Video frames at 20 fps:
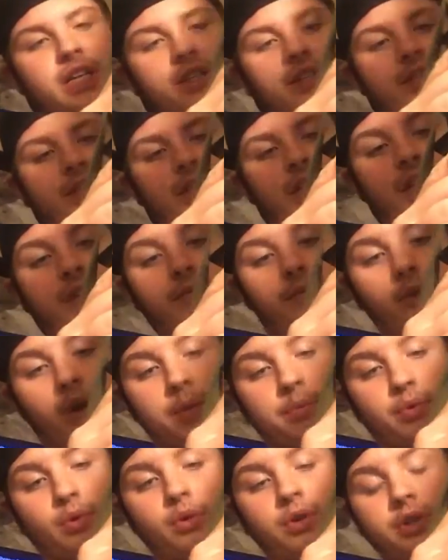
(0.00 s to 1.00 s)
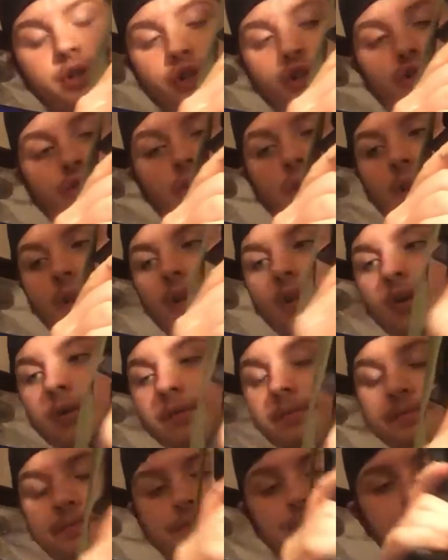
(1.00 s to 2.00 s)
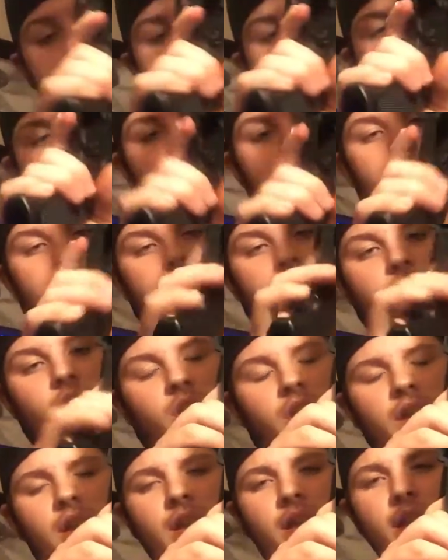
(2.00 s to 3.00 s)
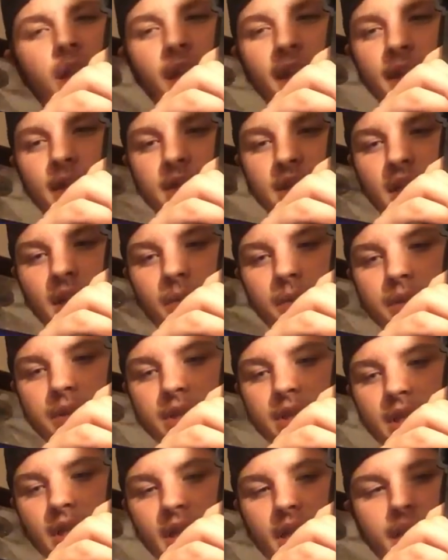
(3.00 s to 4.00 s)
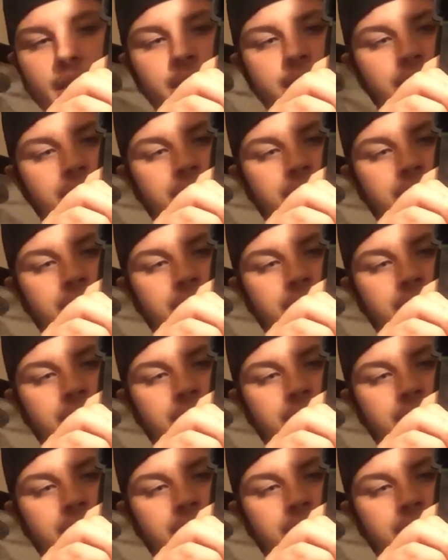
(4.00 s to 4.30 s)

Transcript: this again before I pull this trigger. As I would say,